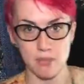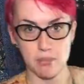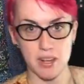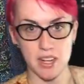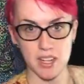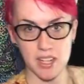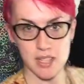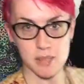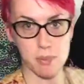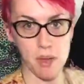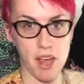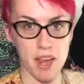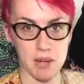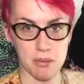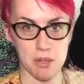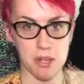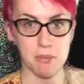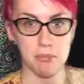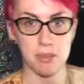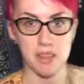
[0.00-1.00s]
on mannequins
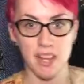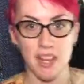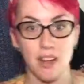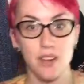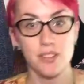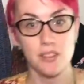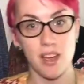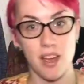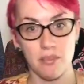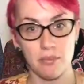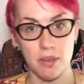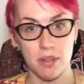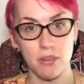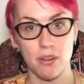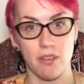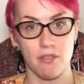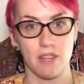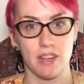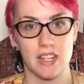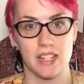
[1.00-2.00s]
behind me, but then I also have my
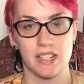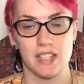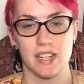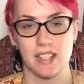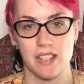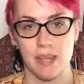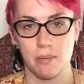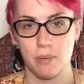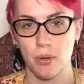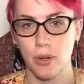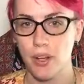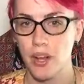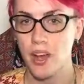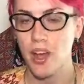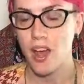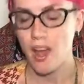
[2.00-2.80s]
own outfit as an example.